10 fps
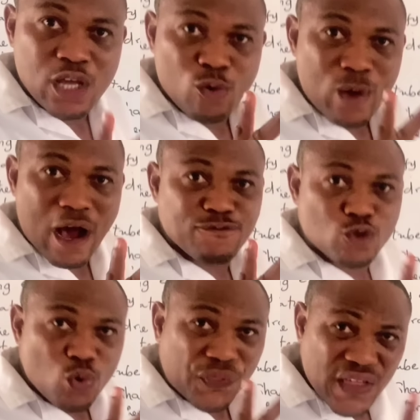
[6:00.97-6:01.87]
we have
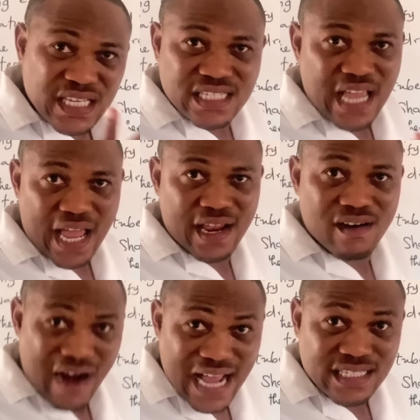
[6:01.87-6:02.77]
two things there,
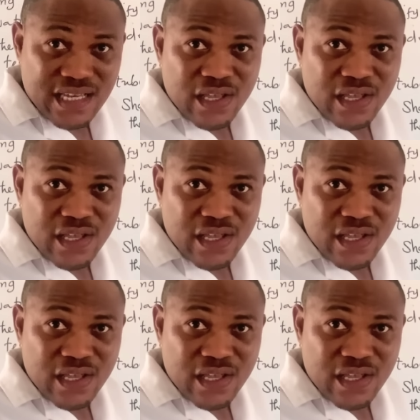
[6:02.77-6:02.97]
right?